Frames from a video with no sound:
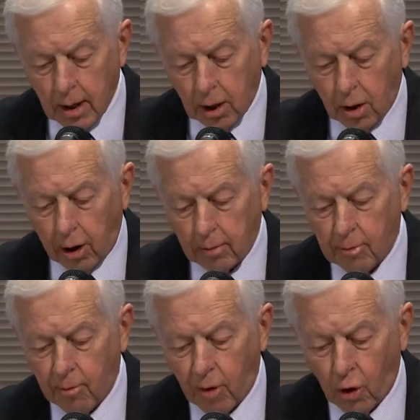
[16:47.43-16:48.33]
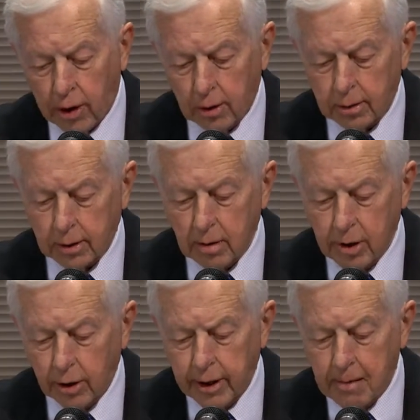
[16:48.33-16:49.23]
Clark Memorial,
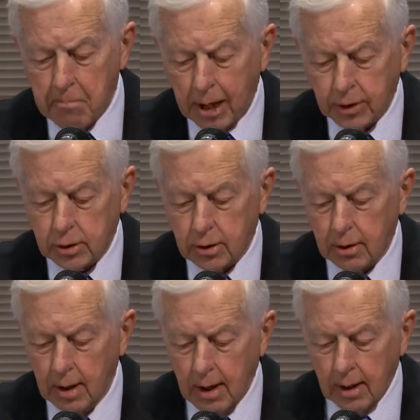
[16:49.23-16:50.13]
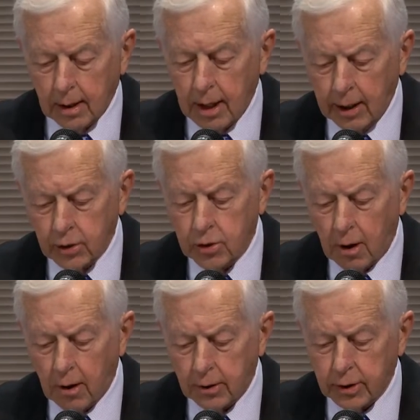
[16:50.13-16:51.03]
Community in Munster, and King's
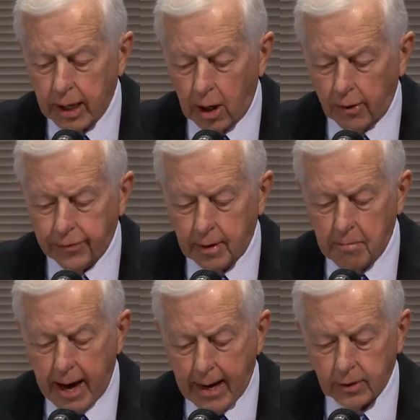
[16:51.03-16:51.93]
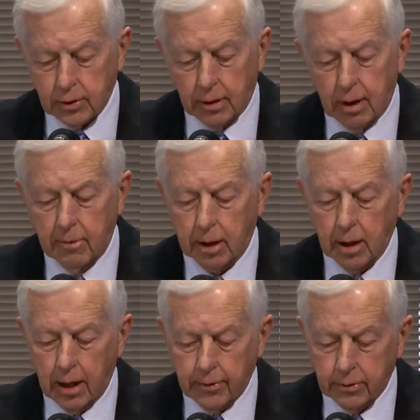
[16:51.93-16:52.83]
Daughters Health in Madison, among
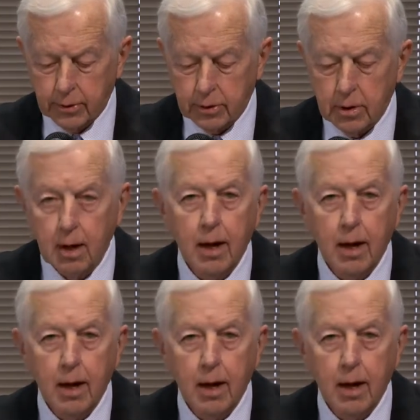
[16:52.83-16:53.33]
others.